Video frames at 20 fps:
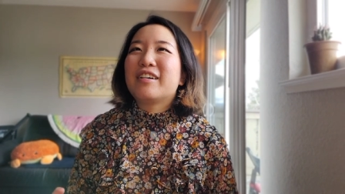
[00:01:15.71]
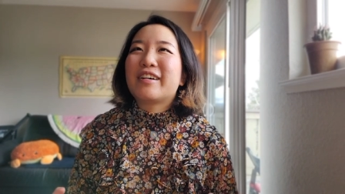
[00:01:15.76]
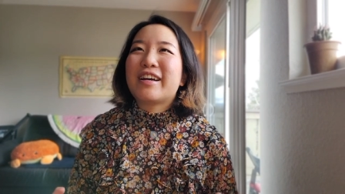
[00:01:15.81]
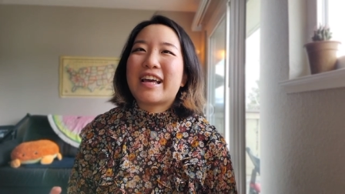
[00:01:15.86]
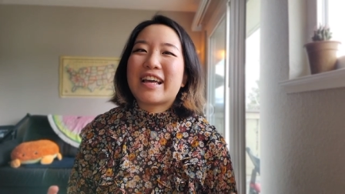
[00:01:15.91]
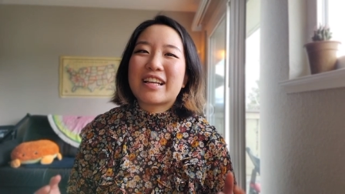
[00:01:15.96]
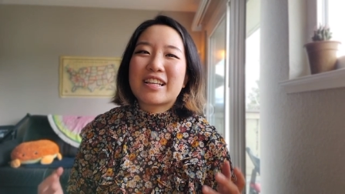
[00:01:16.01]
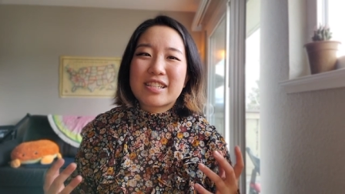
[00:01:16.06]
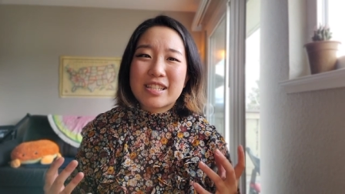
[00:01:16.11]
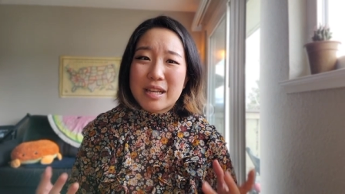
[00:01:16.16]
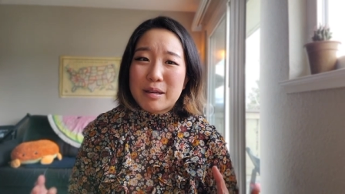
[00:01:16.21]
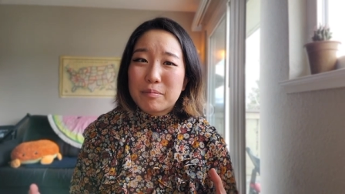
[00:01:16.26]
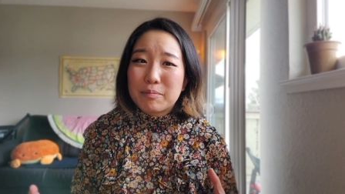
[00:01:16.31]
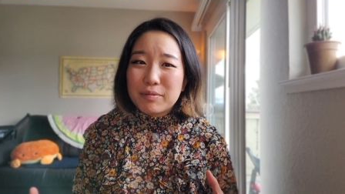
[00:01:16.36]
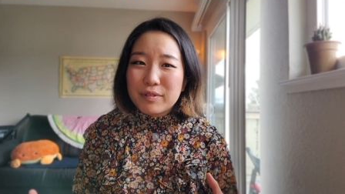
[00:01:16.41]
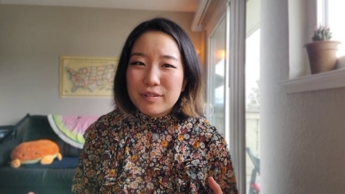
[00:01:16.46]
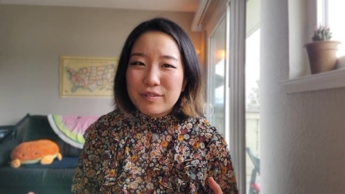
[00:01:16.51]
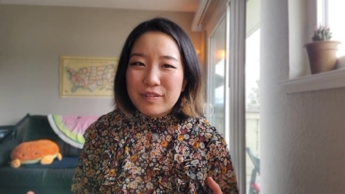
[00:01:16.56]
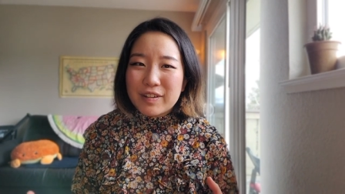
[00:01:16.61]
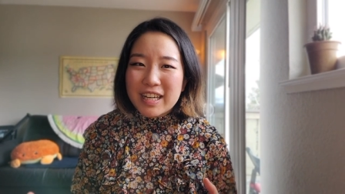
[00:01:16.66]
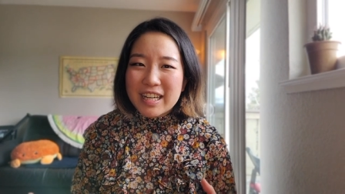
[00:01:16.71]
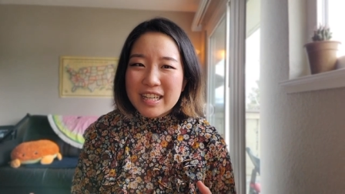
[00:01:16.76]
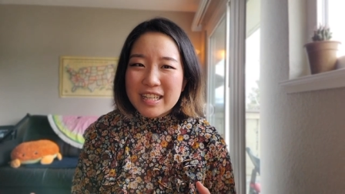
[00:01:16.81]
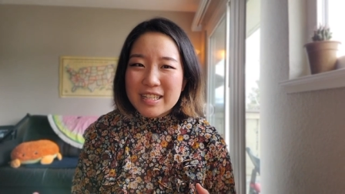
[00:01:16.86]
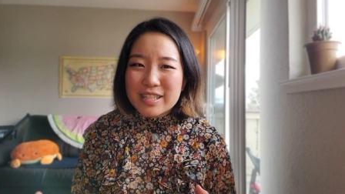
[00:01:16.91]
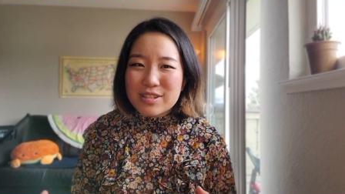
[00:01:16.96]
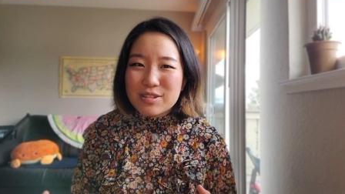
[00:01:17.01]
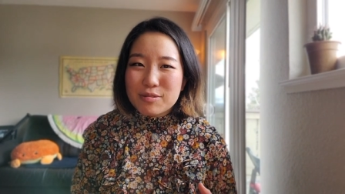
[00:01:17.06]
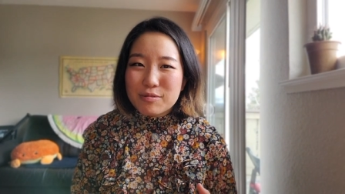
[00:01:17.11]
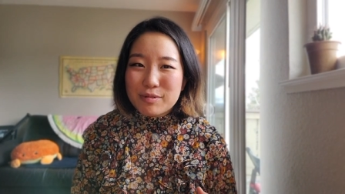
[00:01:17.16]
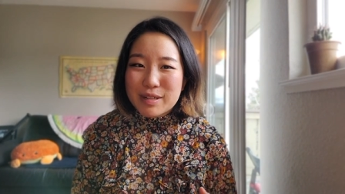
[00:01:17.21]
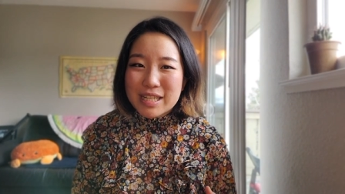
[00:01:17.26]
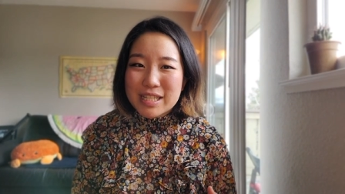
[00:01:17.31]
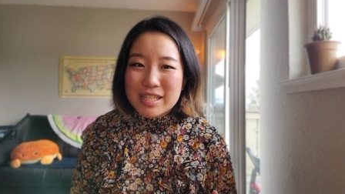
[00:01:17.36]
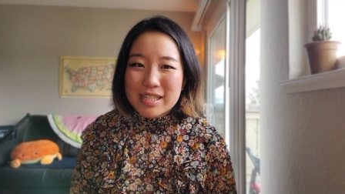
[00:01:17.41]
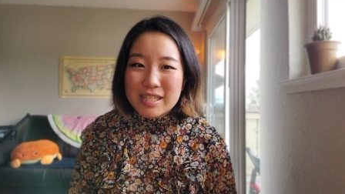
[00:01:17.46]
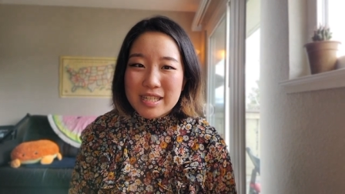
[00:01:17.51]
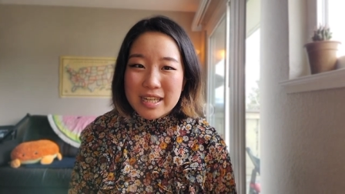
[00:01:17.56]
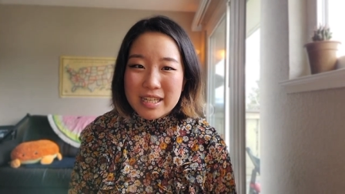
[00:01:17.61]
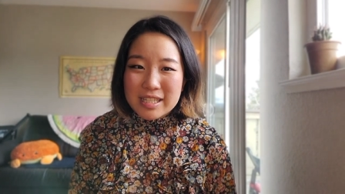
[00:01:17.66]
exemplifies
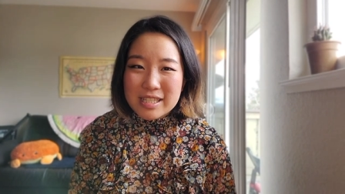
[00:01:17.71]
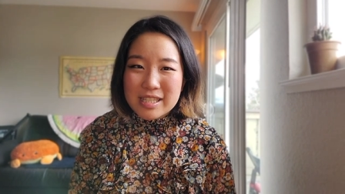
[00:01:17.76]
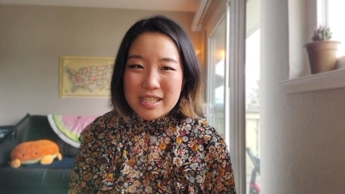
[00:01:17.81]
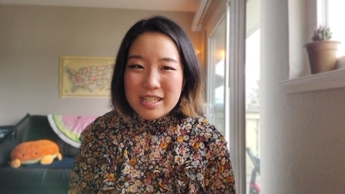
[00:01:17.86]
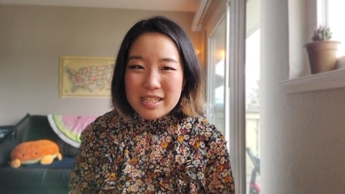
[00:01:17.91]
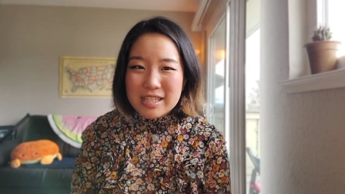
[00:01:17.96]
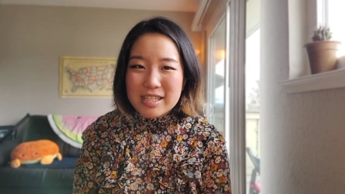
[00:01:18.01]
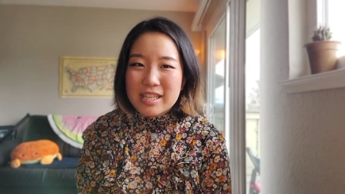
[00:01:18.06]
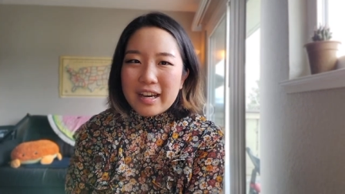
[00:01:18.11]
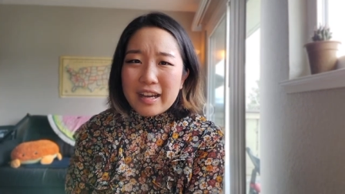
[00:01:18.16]
West Texas.